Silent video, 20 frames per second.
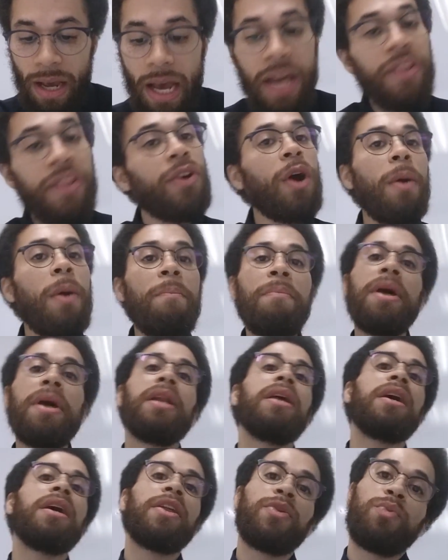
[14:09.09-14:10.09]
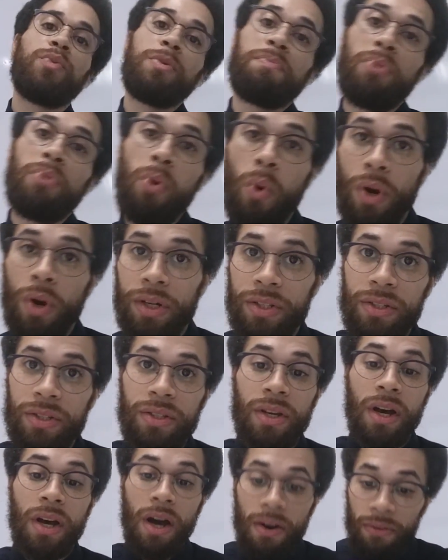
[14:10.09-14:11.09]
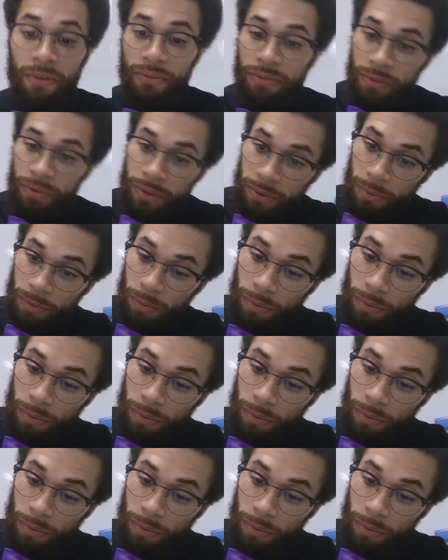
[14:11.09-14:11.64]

And there are many other reports of